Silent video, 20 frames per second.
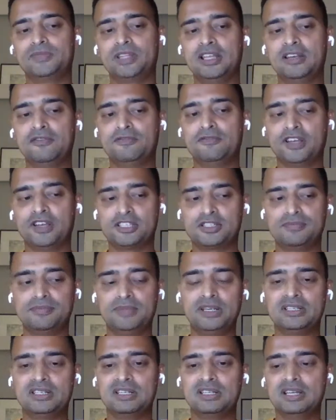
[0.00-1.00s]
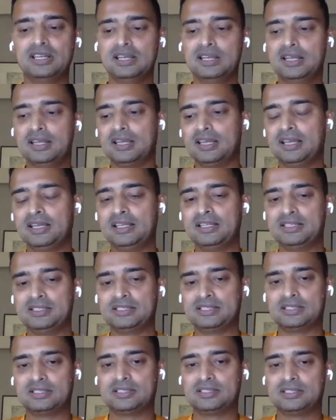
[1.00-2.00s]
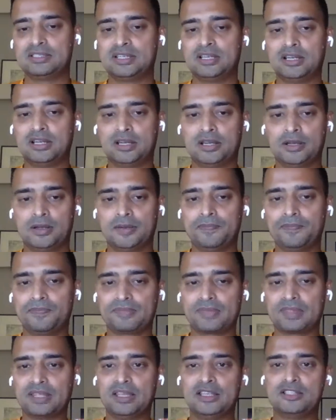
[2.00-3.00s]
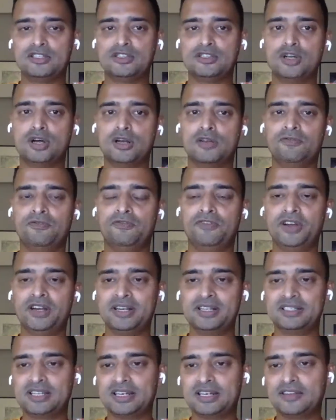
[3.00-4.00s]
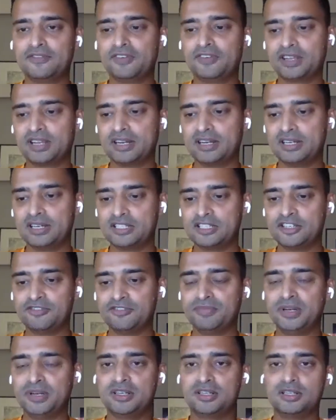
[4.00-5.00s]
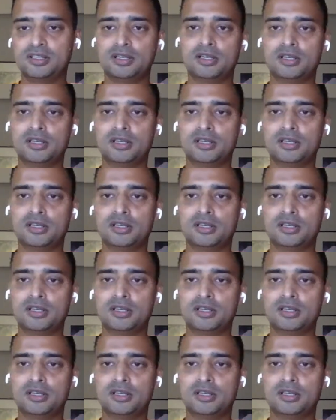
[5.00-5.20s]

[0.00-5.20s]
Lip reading: investment is not a very significant achievement.